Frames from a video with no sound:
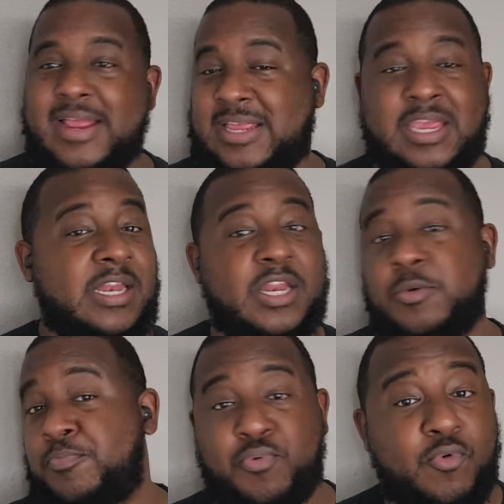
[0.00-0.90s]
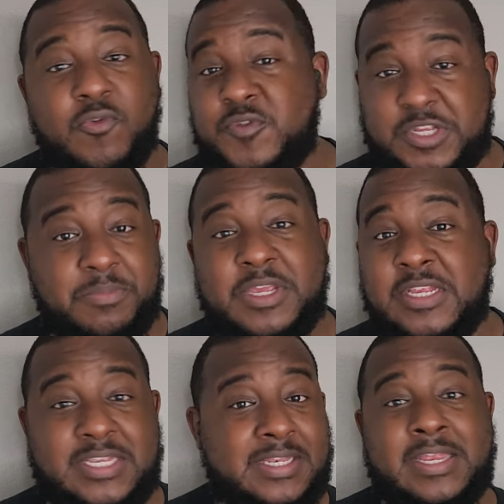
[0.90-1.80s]
He didn't prove to
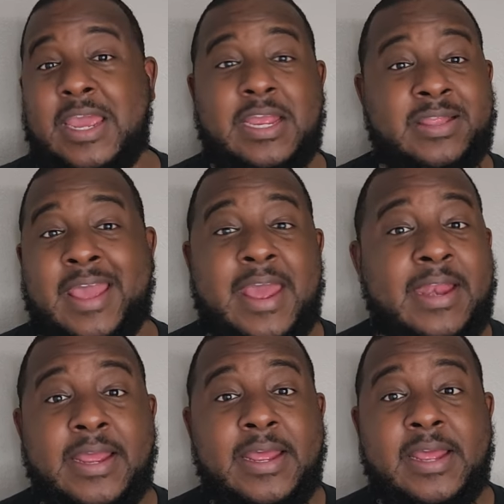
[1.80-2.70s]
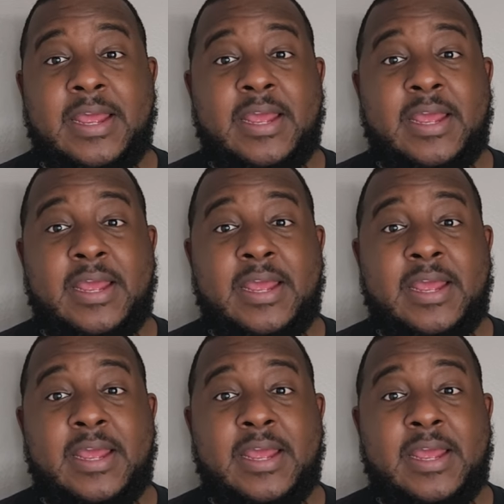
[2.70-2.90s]
me today that